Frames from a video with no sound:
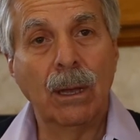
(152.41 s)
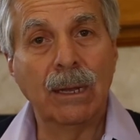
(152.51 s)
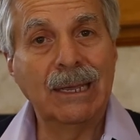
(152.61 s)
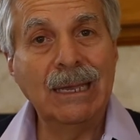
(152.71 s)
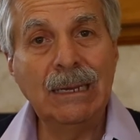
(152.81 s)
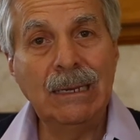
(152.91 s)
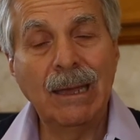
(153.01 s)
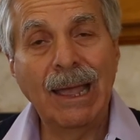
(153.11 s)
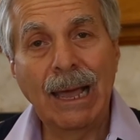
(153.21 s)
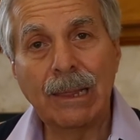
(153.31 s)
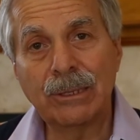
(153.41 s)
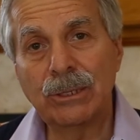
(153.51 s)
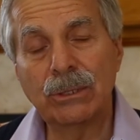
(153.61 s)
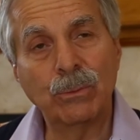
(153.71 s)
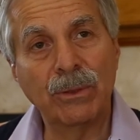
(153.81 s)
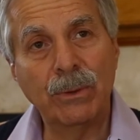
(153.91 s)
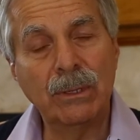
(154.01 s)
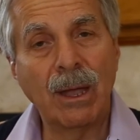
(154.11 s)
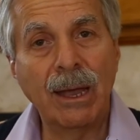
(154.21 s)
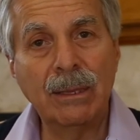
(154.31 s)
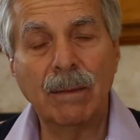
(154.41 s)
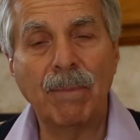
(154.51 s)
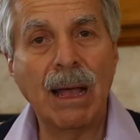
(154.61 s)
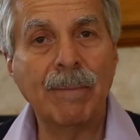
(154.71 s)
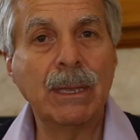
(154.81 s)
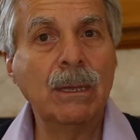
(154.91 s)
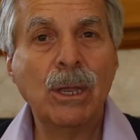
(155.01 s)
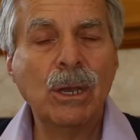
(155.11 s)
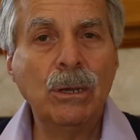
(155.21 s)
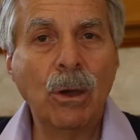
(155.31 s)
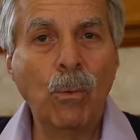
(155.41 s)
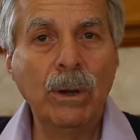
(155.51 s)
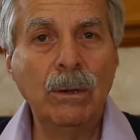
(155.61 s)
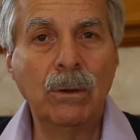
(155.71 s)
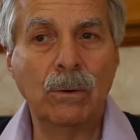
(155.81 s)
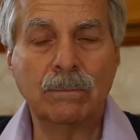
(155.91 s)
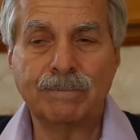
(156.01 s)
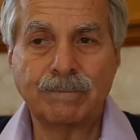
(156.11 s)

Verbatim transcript: on kidney dialysis, whether he died in the bombing. No one knew.